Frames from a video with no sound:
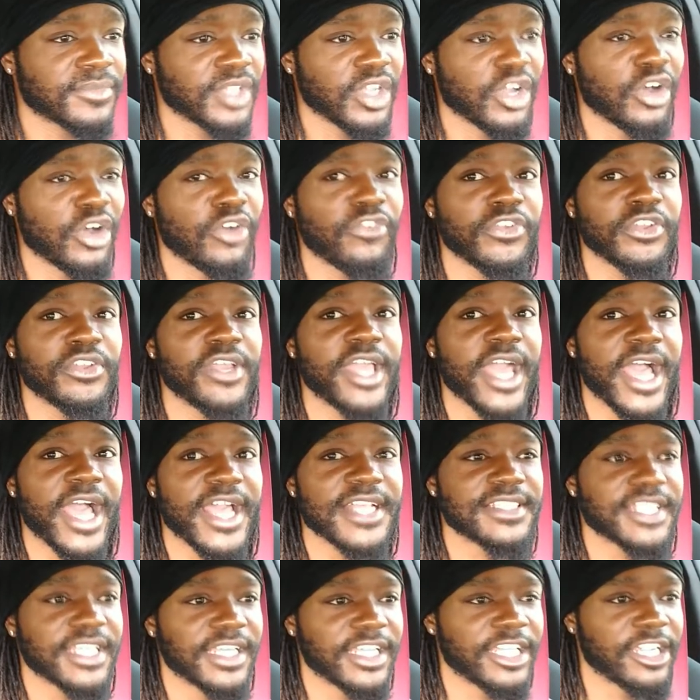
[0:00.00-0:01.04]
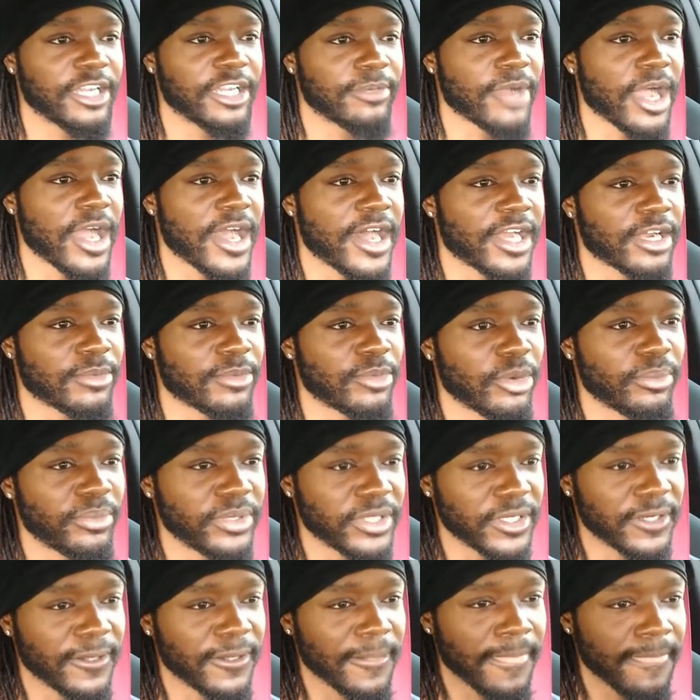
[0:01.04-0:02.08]
Hopefully you guys can hear my
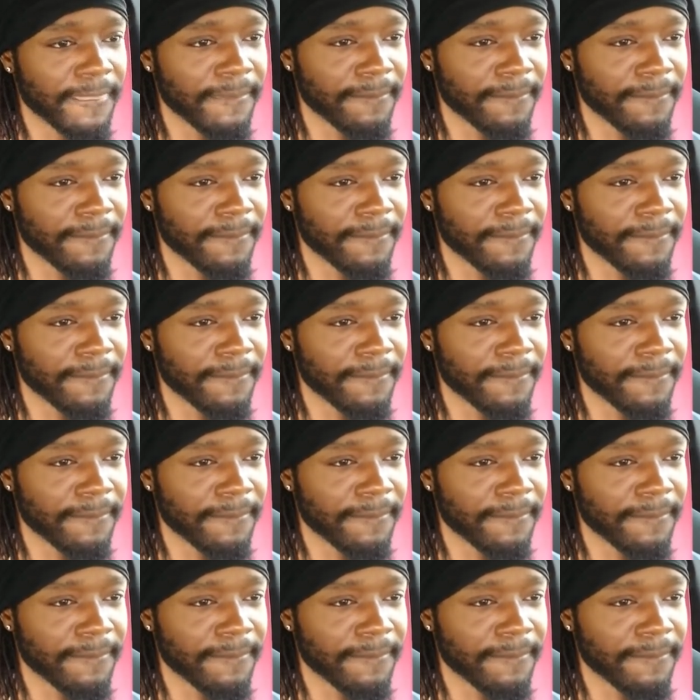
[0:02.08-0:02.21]
automobile.